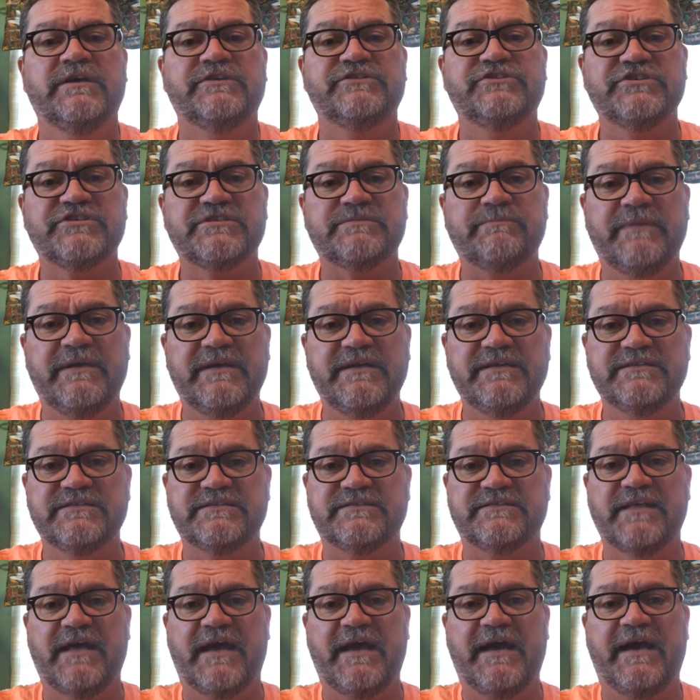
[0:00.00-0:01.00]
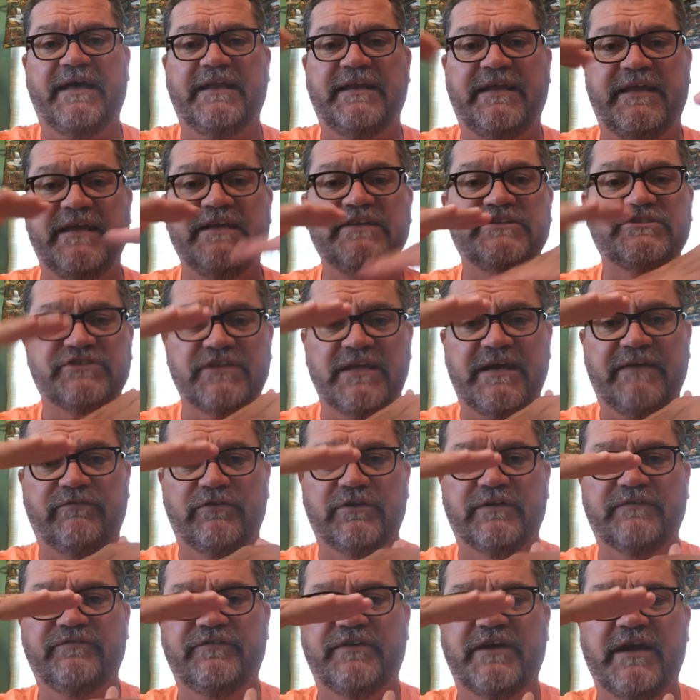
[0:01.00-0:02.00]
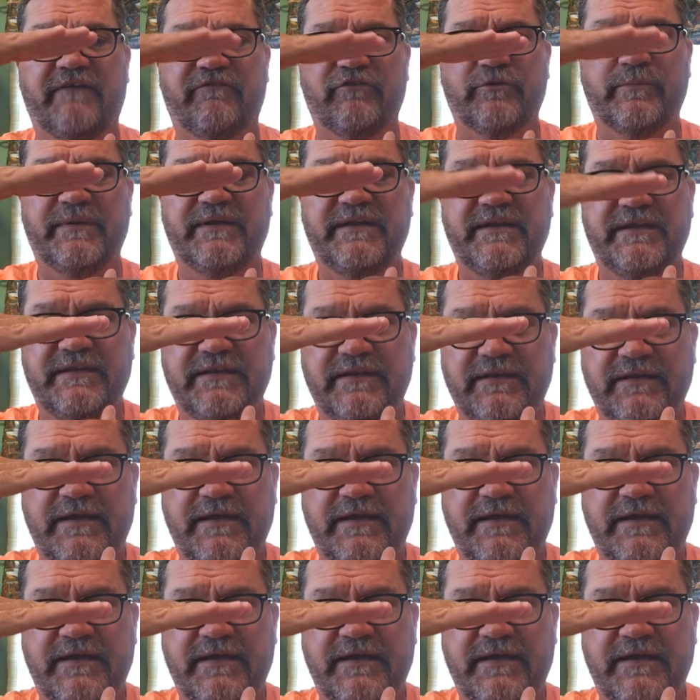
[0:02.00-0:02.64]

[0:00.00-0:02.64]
just means that each level of government